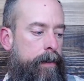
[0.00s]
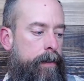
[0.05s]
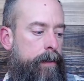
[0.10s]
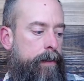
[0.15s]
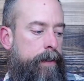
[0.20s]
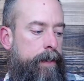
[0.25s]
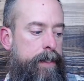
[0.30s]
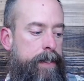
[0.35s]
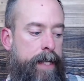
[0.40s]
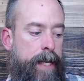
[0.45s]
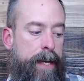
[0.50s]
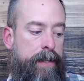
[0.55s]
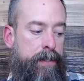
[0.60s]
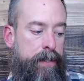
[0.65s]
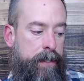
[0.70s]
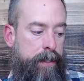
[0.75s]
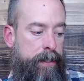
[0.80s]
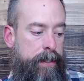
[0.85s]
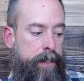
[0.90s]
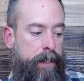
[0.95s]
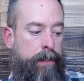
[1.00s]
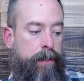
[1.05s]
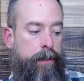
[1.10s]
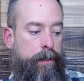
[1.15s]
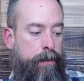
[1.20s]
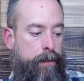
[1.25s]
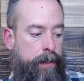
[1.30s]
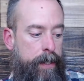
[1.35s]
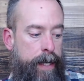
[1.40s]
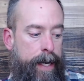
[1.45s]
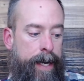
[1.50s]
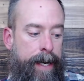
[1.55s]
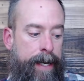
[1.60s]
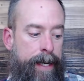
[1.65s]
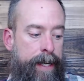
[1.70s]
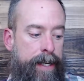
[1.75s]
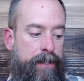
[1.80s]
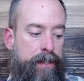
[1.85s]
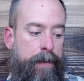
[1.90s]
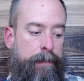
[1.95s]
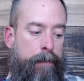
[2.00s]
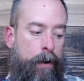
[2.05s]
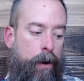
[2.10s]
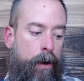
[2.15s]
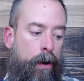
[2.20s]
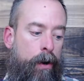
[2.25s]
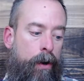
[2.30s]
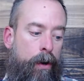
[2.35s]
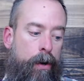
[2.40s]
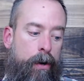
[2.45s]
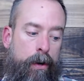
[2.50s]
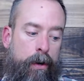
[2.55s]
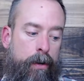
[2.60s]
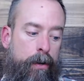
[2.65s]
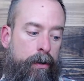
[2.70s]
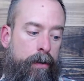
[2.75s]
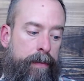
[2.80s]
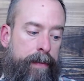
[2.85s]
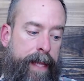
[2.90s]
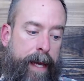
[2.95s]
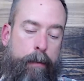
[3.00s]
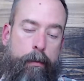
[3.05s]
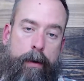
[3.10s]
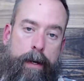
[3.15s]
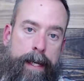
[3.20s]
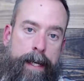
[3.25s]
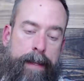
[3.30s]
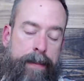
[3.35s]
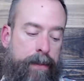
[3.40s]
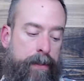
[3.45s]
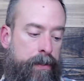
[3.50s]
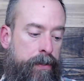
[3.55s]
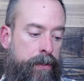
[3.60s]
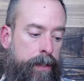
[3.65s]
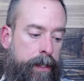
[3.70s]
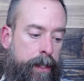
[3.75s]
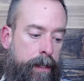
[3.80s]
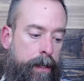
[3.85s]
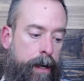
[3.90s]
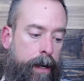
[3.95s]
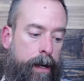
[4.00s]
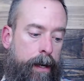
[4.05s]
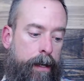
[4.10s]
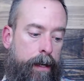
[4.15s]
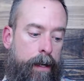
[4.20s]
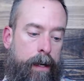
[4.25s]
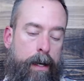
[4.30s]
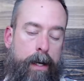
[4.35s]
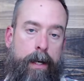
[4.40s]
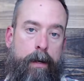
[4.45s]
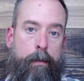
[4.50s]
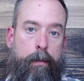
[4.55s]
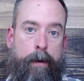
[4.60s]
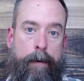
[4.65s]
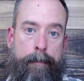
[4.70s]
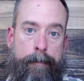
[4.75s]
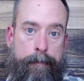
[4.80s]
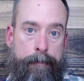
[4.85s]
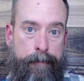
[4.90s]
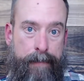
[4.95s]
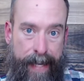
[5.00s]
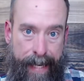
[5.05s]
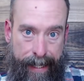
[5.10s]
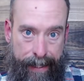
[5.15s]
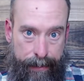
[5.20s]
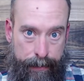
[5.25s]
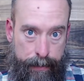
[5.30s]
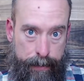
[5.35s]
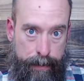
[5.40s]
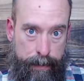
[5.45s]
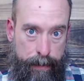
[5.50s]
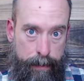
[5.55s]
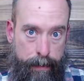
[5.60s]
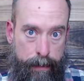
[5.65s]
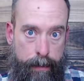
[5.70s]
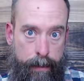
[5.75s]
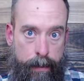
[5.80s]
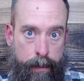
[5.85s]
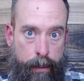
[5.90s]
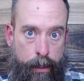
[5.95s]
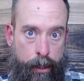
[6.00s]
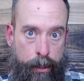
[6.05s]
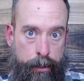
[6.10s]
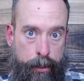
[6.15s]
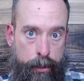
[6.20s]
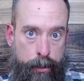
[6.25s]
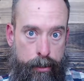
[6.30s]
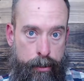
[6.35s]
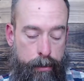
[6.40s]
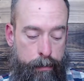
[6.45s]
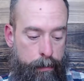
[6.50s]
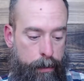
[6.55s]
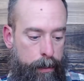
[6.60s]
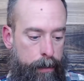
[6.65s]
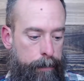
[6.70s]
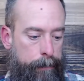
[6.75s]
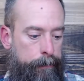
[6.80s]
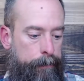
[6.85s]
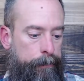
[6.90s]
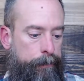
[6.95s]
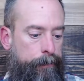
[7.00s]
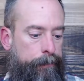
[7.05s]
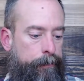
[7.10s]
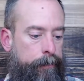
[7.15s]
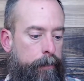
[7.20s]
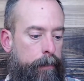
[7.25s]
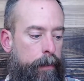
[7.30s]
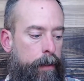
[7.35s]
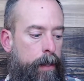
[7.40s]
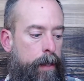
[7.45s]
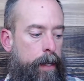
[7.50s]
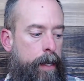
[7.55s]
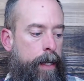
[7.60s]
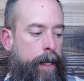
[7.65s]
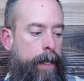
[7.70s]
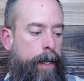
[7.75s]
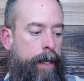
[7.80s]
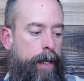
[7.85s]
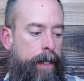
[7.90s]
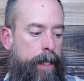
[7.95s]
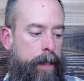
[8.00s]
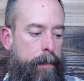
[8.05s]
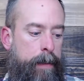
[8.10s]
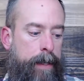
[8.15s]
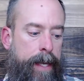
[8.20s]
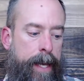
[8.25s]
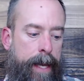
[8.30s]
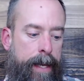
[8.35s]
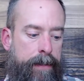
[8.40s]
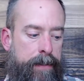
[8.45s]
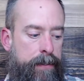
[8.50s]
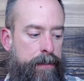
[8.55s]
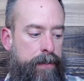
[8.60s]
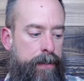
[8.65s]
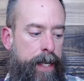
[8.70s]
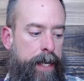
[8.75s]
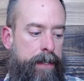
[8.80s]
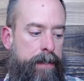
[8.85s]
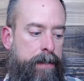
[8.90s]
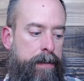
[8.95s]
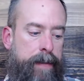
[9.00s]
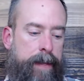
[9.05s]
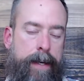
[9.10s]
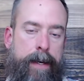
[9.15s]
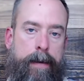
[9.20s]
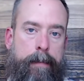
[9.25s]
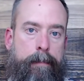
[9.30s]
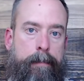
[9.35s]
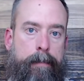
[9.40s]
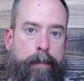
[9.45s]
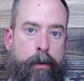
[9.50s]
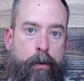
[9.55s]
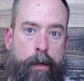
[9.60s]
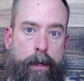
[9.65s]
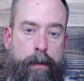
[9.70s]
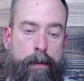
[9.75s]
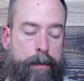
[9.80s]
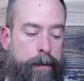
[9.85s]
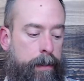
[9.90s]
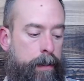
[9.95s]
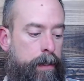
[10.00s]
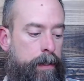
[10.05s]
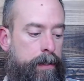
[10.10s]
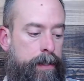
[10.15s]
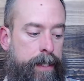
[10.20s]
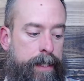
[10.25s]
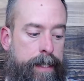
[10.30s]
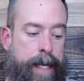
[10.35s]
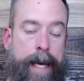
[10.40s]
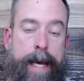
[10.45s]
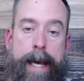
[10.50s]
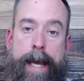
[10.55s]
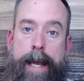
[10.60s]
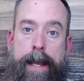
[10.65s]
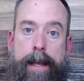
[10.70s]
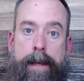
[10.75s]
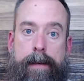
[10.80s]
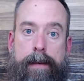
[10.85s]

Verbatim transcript: The text continues, "The eyes of all that were in the synagogue were fixed on Yeshua. And he began to say to them," quote, "Today,